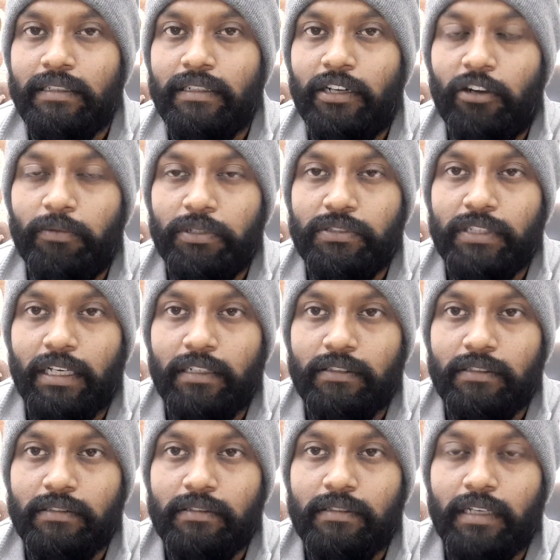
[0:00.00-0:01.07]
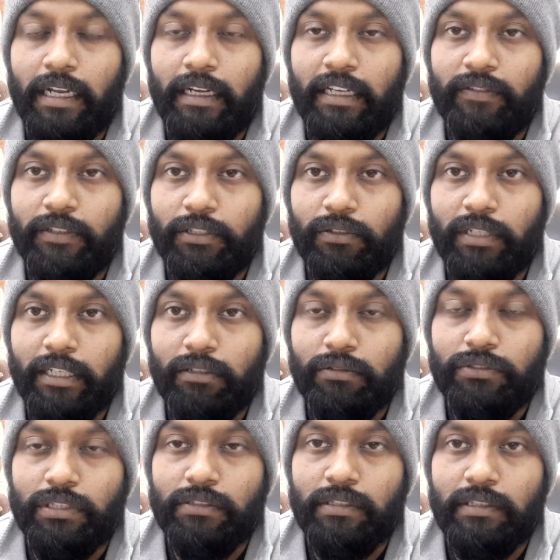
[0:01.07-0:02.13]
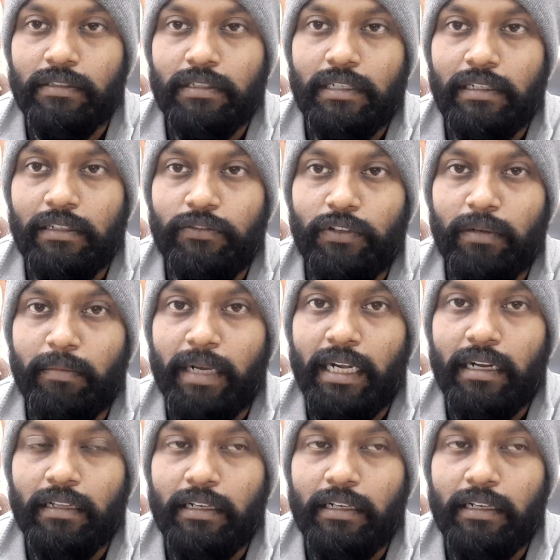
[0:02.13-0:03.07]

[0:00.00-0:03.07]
how much charges, and even your negotiation skills will matter,